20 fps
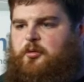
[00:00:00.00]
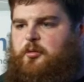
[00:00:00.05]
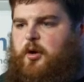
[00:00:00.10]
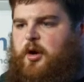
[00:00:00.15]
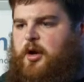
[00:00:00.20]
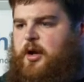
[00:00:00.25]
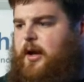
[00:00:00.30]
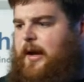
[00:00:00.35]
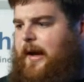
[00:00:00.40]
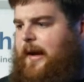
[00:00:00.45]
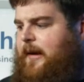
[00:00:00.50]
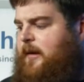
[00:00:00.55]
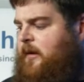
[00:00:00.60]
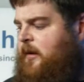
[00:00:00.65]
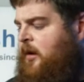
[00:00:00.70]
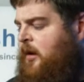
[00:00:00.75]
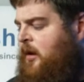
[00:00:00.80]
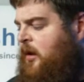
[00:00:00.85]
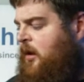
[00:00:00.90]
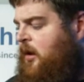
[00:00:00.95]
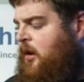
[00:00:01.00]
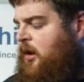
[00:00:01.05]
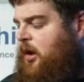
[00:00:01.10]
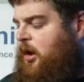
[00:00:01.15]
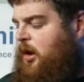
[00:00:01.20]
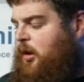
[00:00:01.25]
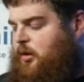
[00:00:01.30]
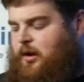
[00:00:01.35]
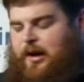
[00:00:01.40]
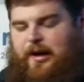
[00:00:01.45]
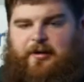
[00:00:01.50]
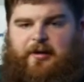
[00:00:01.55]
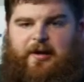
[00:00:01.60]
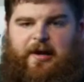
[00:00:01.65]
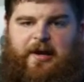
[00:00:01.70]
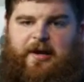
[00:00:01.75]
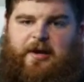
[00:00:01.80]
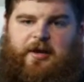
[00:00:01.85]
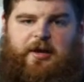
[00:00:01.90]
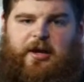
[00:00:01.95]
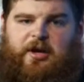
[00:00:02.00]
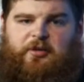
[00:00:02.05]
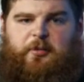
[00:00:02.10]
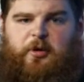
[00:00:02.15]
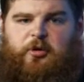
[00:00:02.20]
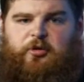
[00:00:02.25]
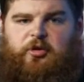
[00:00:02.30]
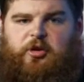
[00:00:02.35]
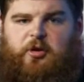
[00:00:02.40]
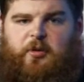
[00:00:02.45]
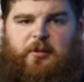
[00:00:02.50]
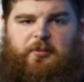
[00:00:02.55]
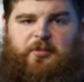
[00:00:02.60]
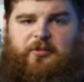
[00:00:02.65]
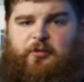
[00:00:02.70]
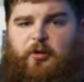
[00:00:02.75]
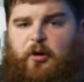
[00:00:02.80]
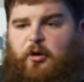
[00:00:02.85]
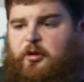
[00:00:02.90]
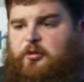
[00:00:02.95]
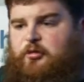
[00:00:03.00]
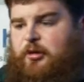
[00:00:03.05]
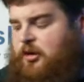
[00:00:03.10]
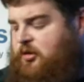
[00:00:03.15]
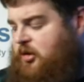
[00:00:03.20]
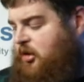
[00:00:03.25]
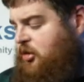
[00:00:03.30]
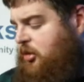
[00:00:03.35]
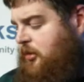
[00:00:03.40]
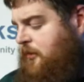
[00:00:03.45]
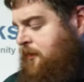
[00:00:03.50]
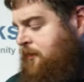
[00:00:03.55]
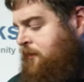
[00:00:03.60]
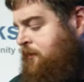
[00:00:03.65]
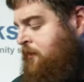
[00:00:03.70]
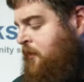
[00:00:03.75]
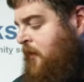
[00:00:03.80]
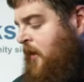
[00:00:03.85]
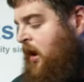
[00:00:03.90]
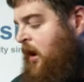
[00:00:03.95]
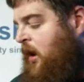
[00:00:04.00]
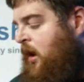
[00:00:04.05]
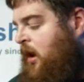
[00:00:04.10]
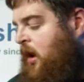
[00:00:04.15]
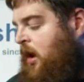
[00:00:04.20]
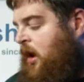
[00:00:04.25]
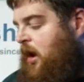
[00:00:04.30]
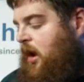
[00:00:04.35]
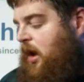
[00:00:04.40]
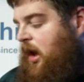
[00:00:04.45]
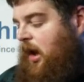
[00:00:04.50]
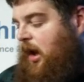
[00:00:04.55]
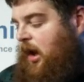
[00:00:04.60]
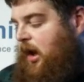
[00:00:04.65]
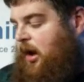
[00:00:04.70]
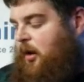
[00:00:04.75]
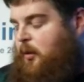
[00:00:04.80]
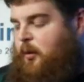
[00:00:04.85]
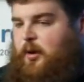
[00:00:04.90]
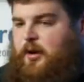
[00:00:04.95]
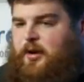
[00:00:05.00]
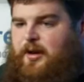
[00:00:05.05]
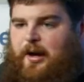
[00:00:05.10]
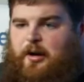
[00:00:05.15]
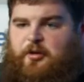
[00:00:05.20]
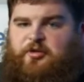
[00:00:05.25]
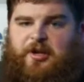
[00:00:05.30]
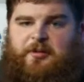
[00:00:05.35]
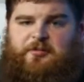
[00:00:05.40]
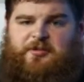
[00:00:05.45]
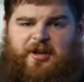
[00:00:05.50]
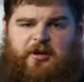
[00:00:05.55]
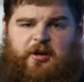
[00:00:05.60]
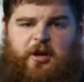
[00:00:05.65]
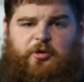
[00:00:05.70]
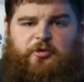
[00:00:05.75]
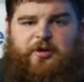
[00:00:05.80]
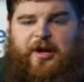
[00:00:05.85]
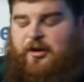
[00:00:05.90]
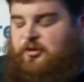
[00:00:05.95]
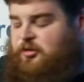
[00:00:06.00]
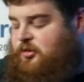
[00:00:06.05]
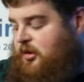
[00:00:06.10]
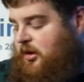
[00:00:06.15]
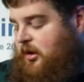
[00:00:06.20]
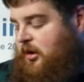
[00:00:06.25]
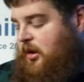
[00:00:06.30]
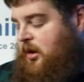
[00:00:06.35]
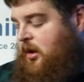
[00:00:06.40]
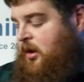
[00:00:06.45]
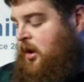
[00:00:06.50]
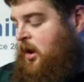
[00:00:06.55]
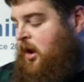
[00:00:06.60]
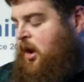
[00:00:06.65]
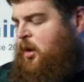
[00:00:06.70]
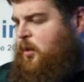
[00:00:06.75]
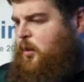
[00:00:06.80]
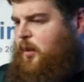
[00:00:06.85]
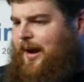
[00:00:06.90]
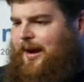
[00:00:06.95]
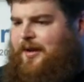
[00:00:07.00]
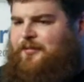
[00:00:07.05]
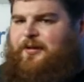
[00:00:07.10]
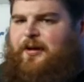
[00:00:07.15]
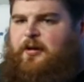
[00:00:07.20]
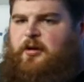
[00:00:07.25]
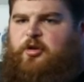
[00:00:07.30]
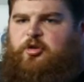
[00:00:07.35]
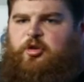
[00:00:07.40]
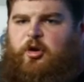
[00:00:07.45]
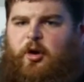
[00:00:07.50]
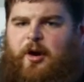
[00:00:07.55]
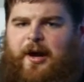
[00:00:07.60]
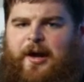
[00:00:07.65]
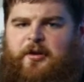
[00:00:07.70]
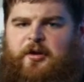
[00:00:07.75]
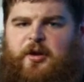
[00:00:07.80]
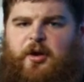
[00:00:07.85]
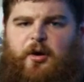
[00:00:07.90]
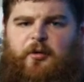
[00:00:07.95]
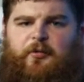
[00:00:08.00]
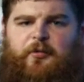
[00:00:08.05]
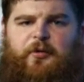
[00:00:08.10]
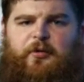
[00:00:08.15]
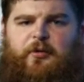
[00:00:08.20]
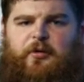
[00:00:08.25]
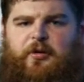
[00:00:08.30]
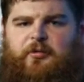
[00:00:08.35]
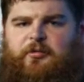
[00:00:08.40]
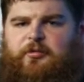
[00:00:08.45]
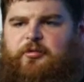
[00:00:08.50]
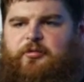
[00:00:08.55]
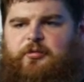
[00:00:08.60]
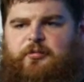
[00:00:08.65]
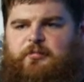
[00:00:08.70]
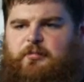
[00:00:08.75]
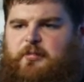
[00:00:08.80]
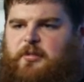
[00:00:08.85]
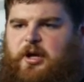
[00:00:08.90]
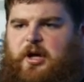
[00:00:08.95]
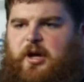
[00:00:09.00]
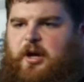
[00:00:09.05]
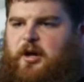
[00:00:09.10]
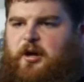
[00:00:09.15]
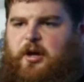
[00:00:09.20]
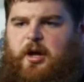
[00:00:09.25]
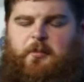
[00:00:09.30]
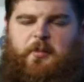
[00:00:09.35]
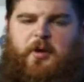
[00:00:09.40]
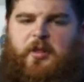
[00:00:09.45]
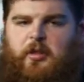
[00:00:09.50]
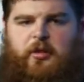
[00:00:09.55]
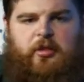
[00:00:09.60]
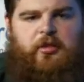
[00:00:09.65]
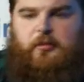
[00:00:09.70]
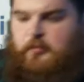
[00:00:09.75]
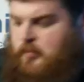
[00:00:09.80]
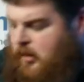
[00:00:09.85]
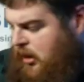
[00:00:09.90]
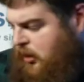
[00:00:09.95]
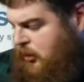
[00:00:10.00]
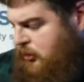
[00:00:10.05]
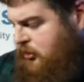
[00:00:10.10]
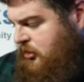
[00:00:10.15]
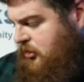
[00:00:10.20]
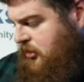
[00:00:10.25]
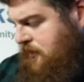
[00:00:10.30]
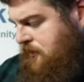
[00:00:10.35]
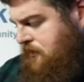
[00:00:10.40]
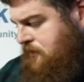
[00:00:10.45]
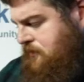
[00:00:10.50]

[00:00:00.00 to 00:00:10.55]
working in who'd had any exposure to it before the transition. Our teams had no tester. We had a very short handover of a month at most.